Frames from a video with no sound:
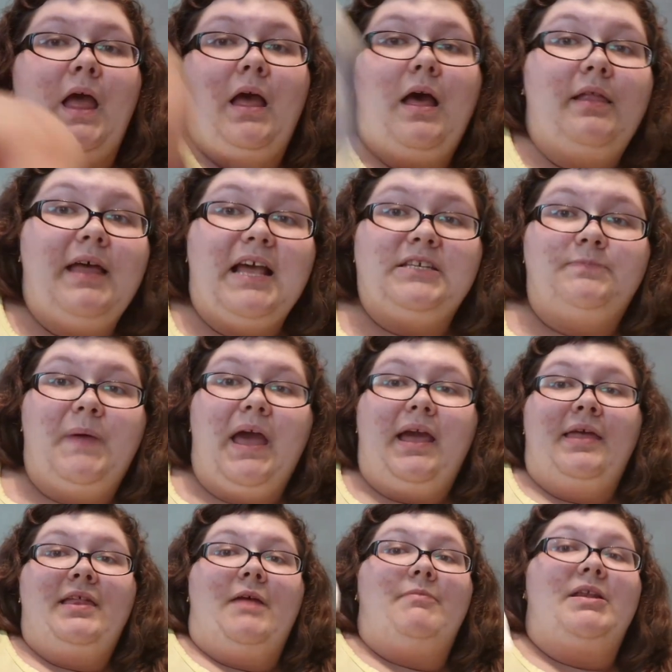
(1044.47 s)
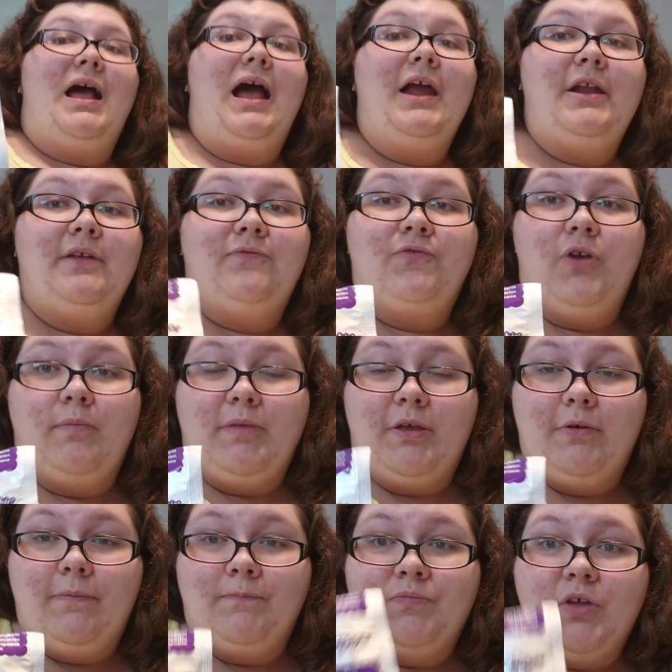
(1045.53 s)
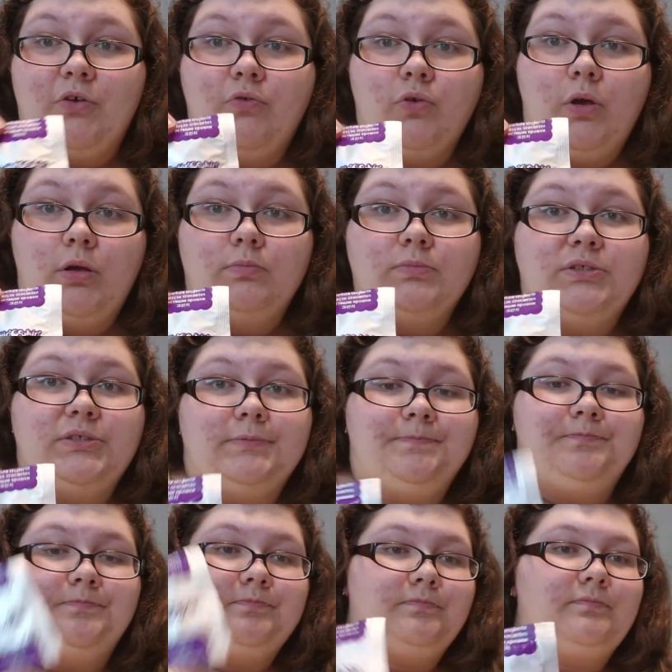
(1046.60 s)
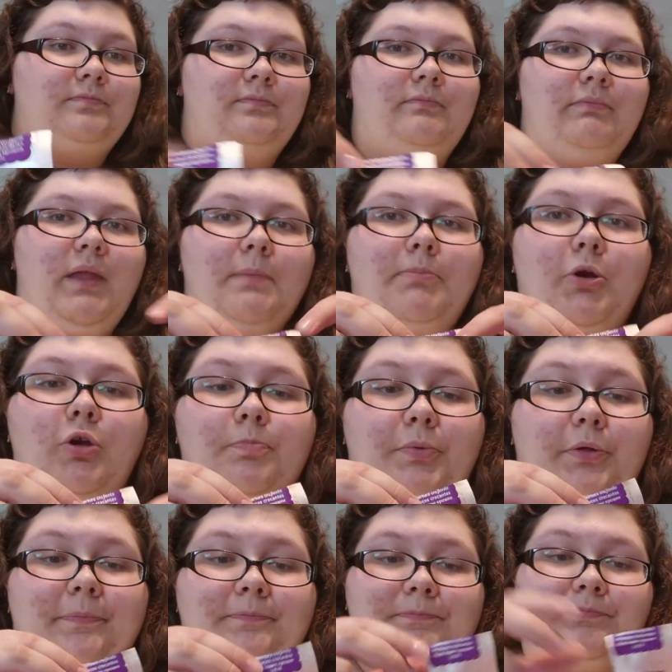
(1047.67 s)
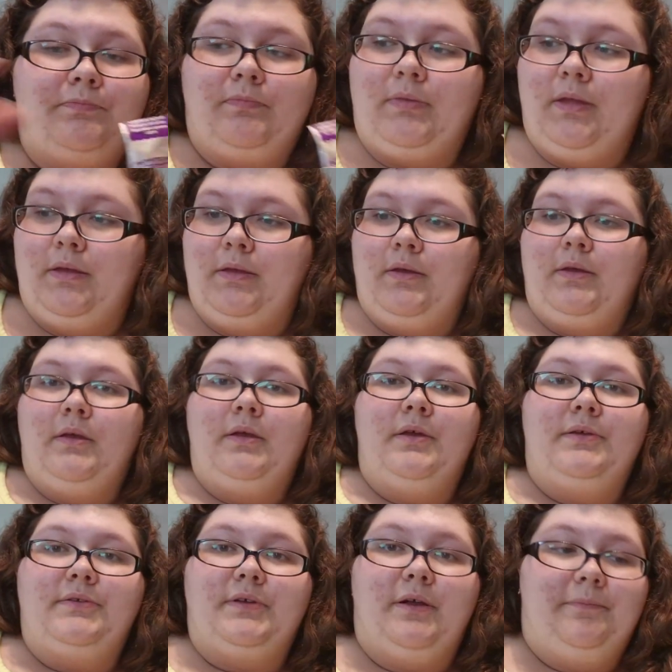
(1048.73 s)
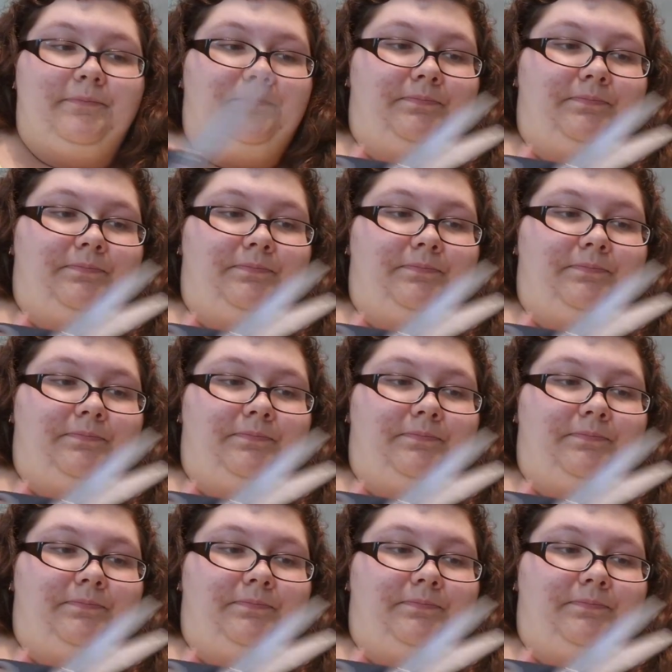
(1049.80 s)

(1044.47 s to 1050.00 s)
a last packet that I've been hiding from you. The crumbs. Purple. So,